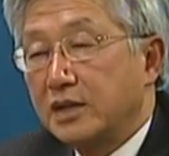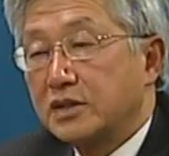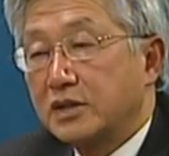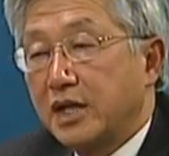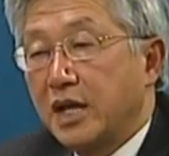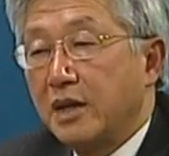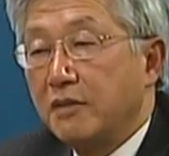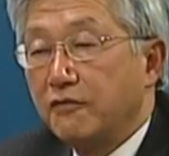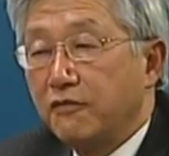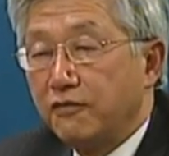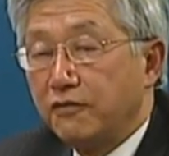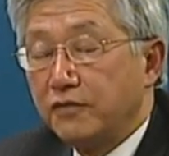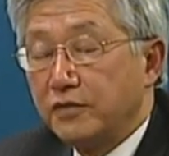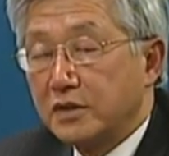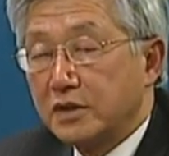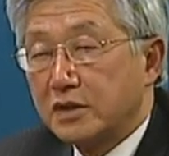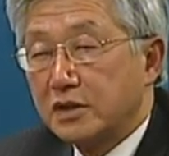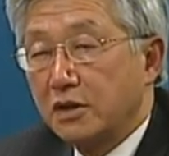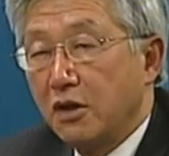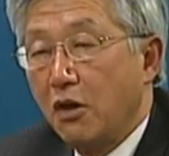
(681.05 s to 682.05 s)
game
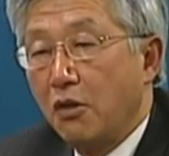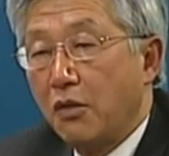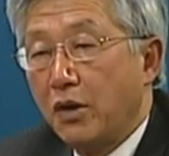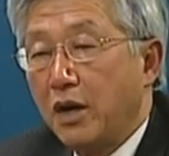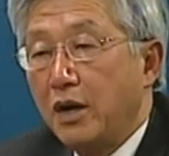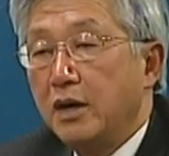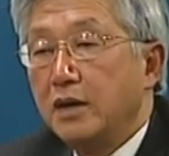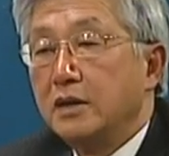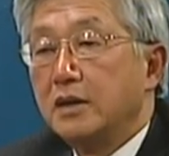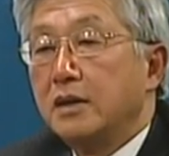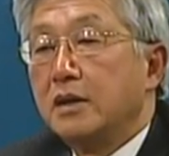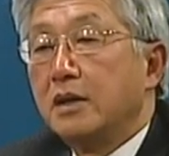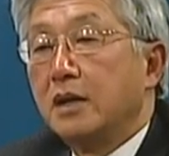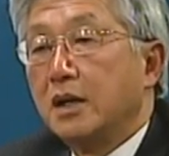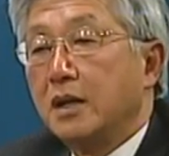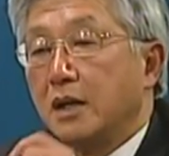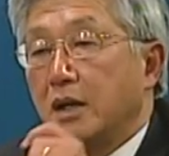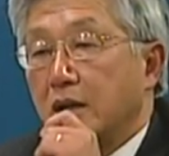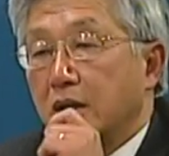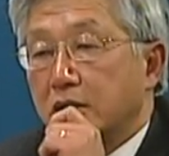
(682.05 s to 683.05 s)
slower,
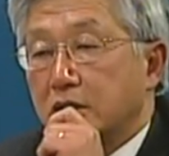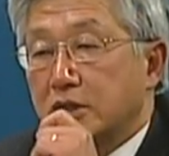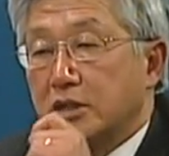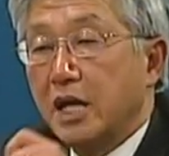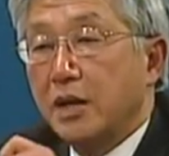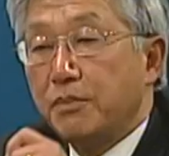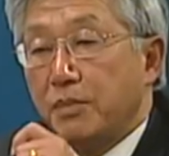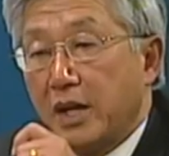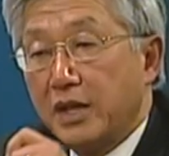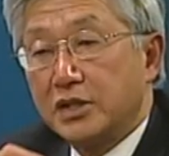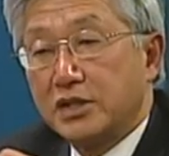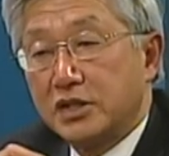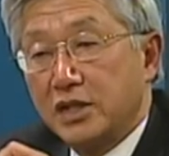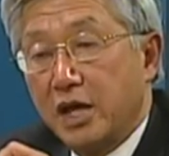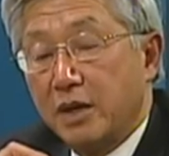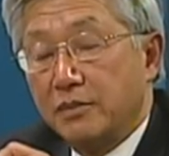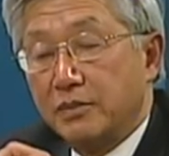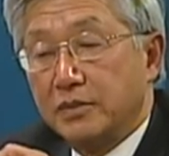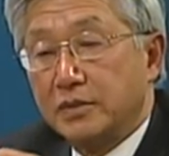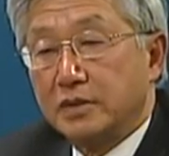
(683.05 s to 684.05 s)
step by
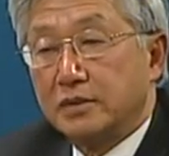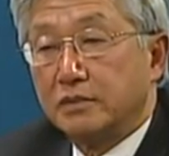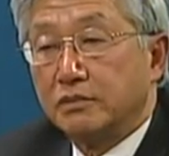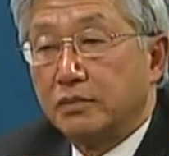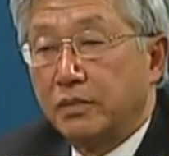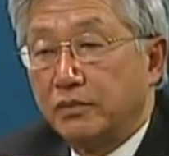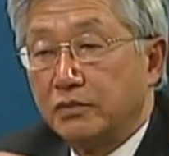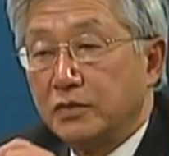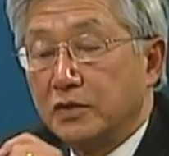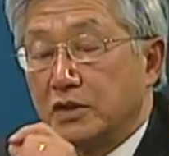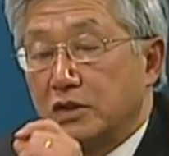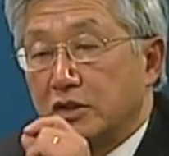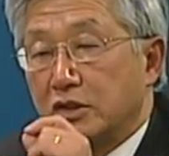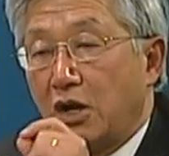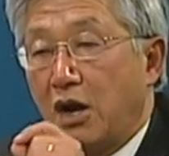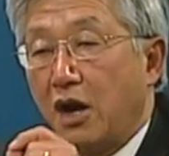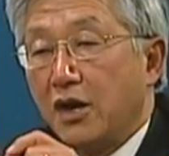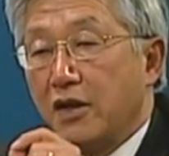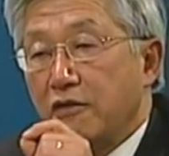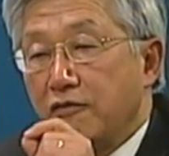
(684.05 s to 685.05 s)
step,
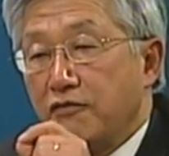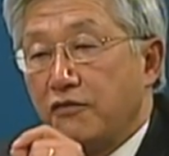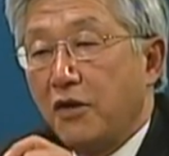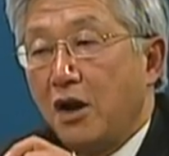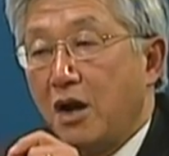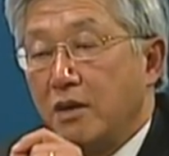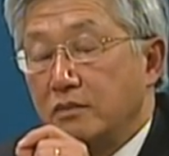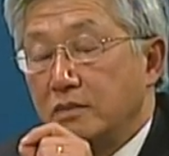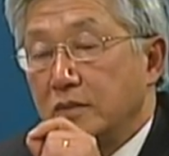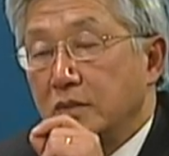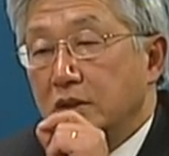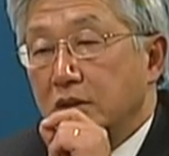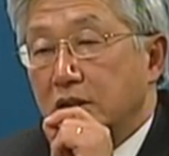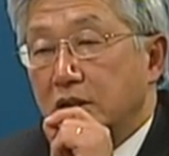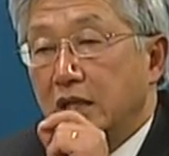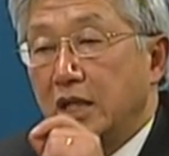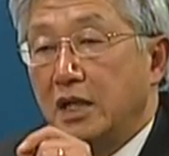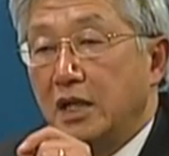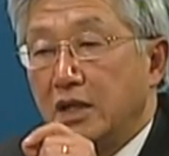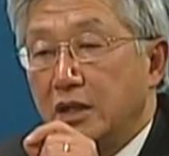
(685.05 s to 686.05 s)
starting from
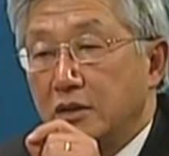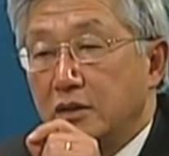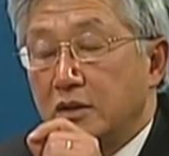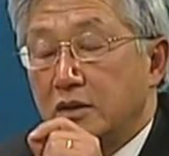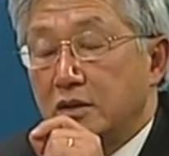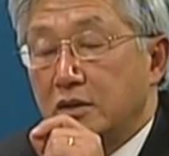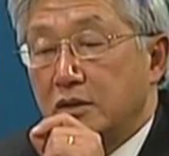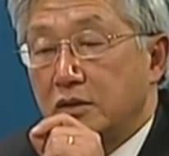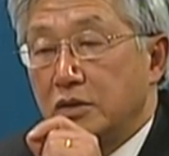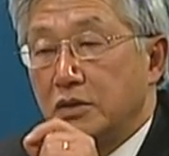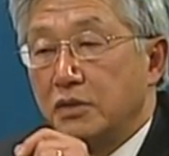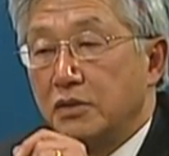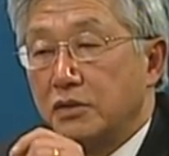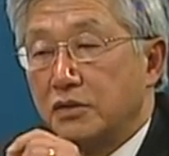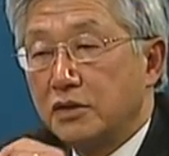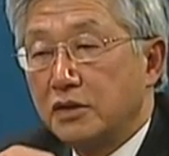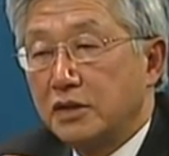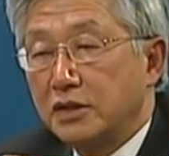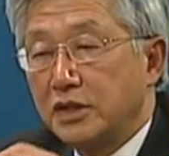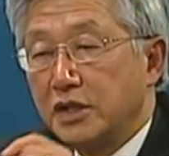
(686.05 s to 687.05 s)
dealing to you
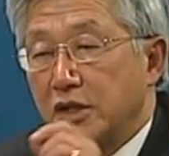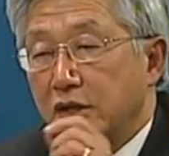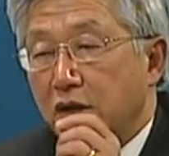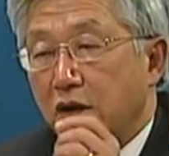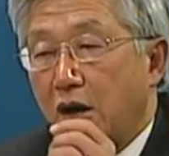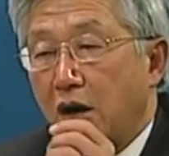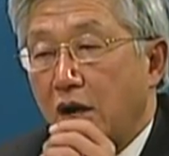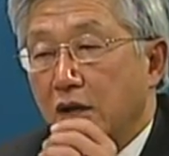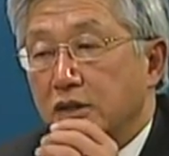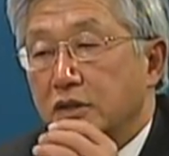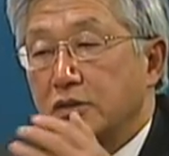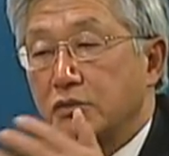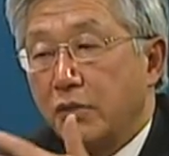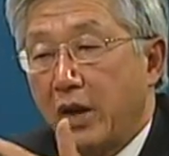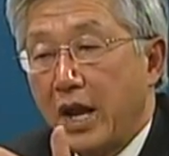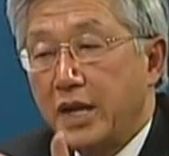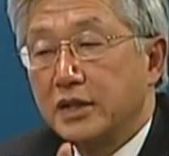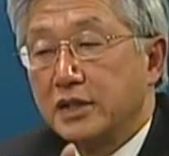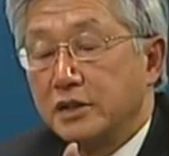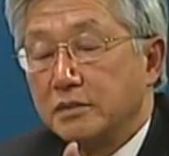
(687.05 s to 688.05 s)
13 cards
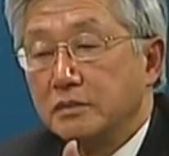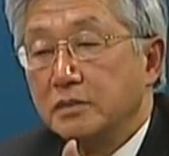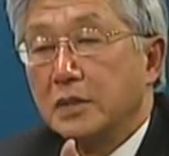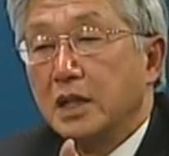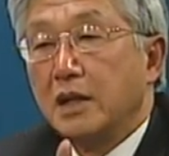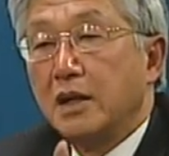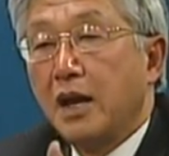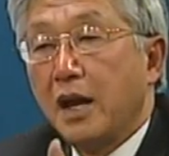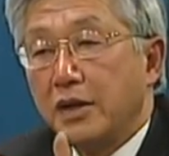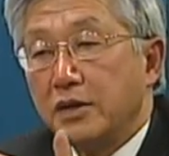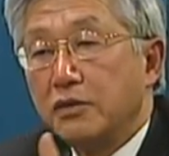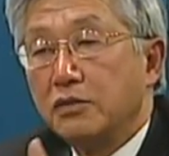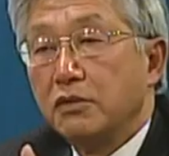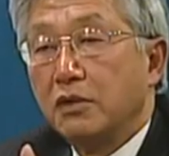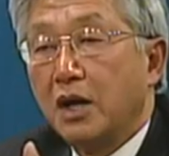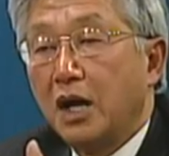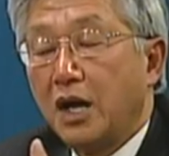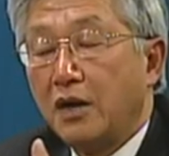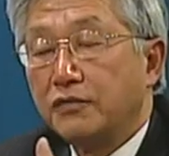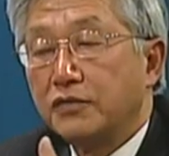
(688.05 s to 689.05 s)
random, and you will
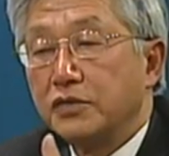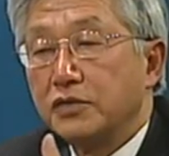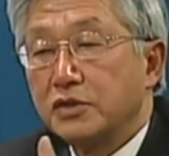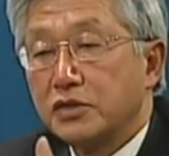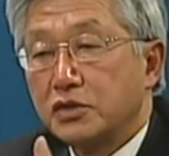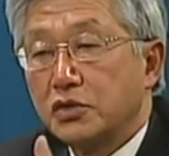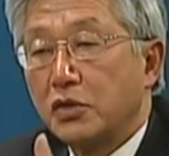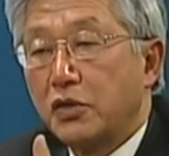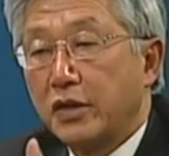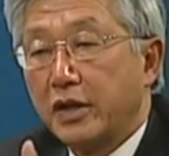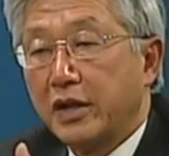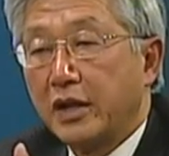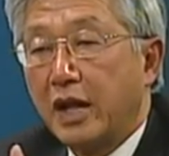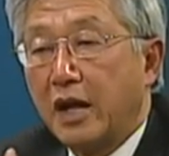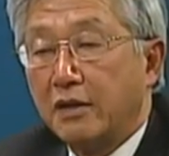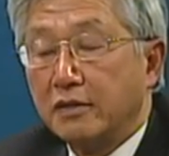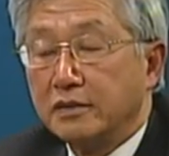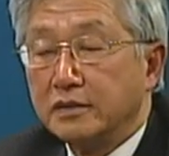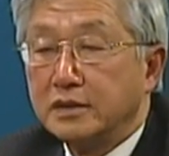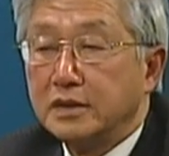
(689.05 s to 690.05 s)
have to sort it
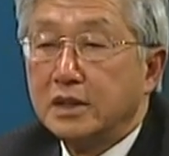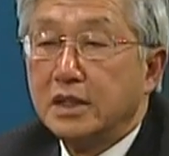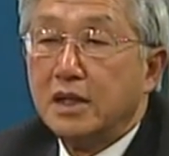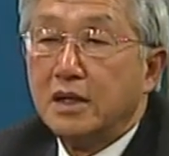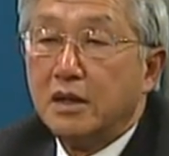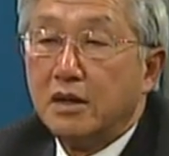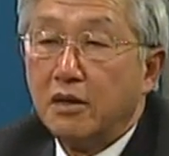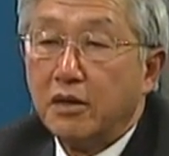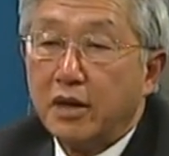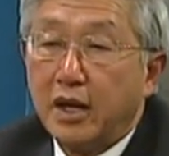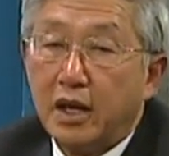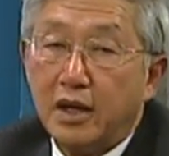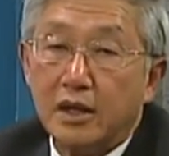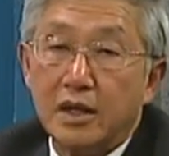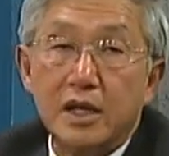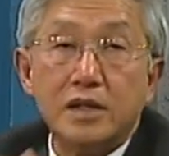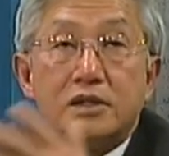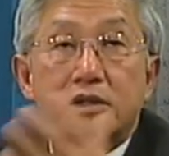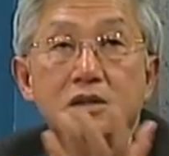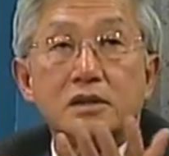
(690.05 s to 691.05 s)
out. Okay,
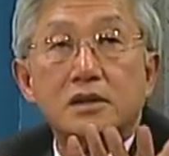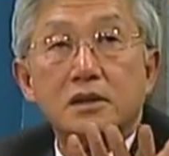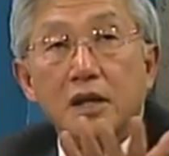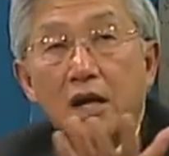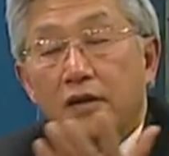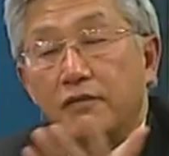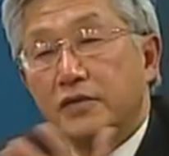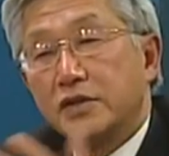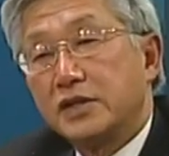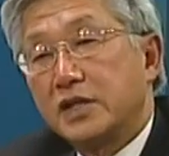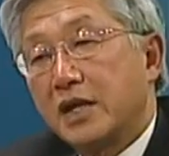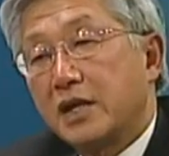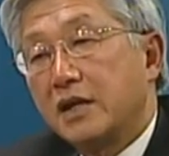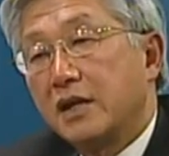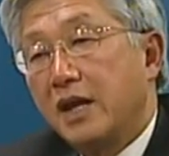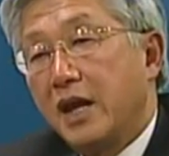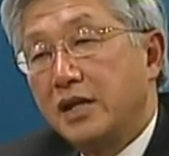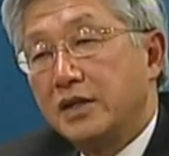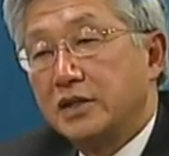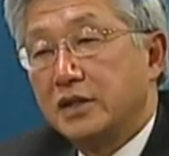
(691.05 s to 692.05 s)
let's have the second
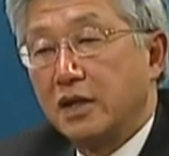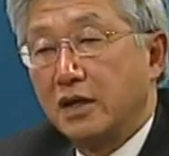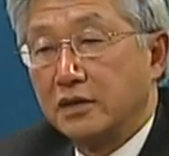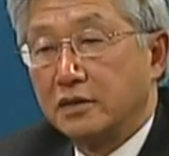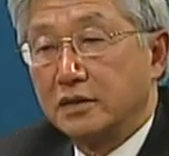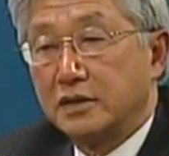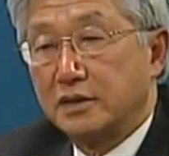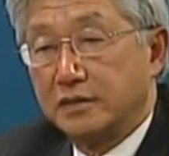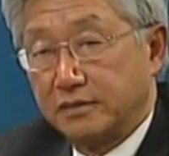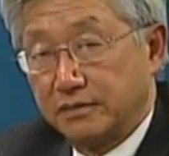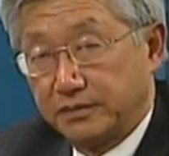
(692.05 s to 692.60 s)
hand dealt.